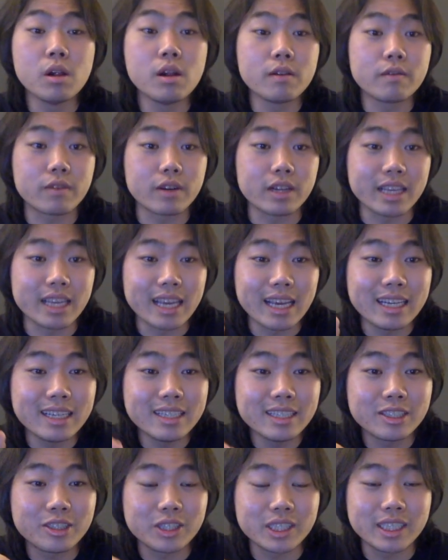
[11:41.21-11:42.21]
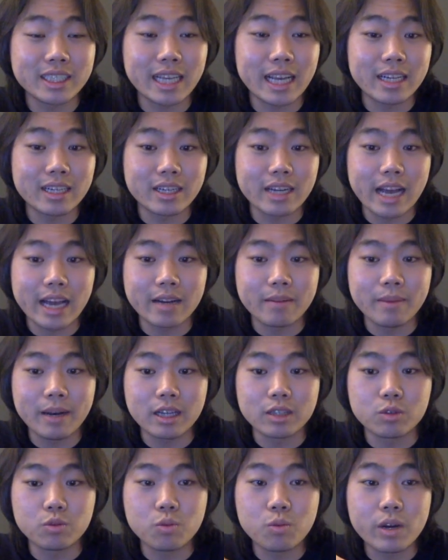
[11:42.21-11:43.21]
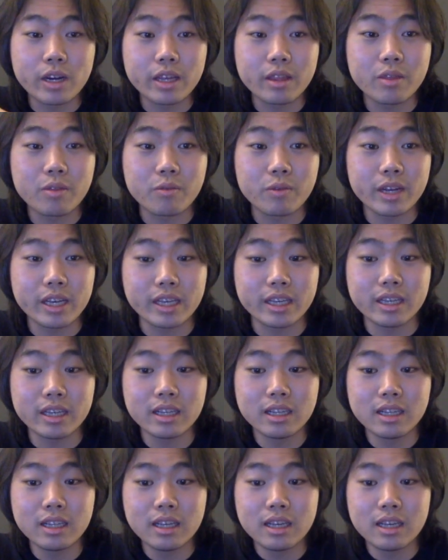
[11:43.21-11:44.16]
for the industry standard at about 23,